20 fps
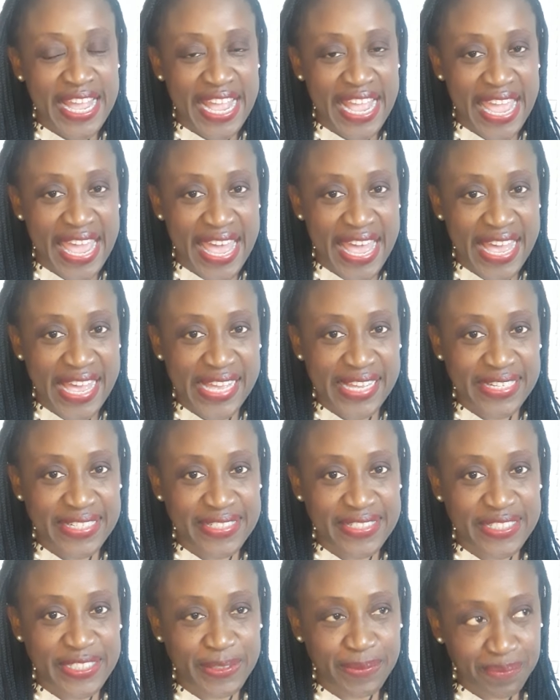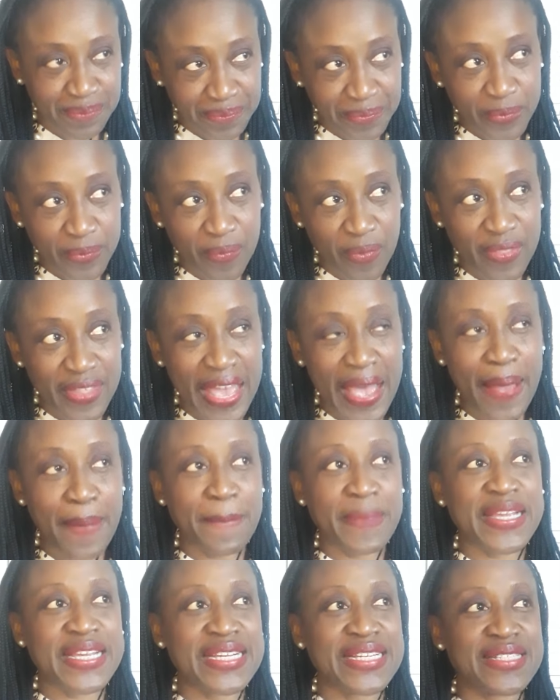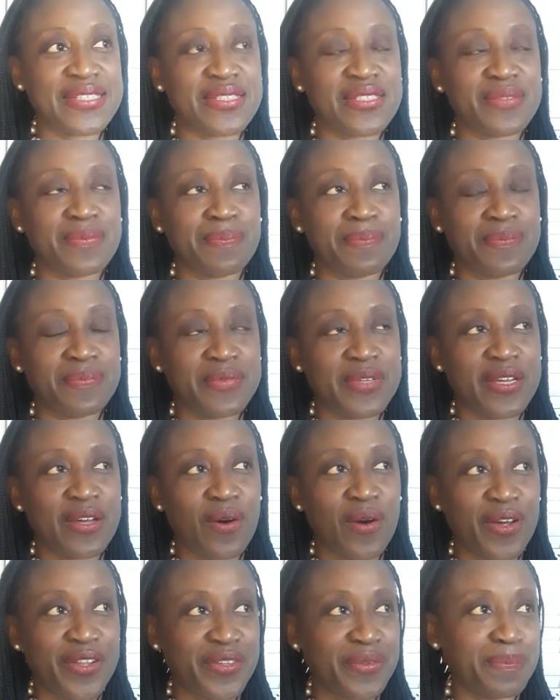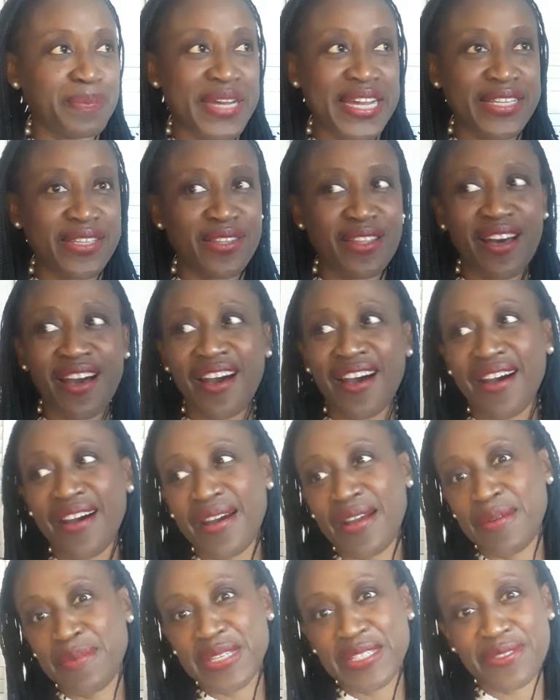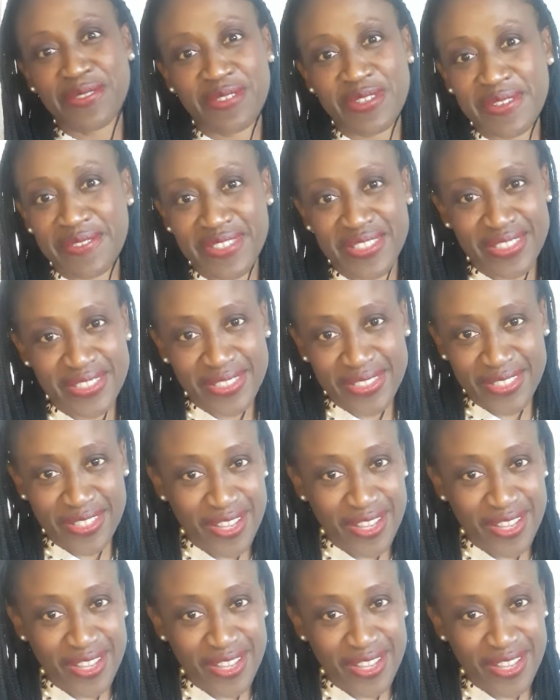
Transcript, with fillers: And that means on by law, I mean frivolous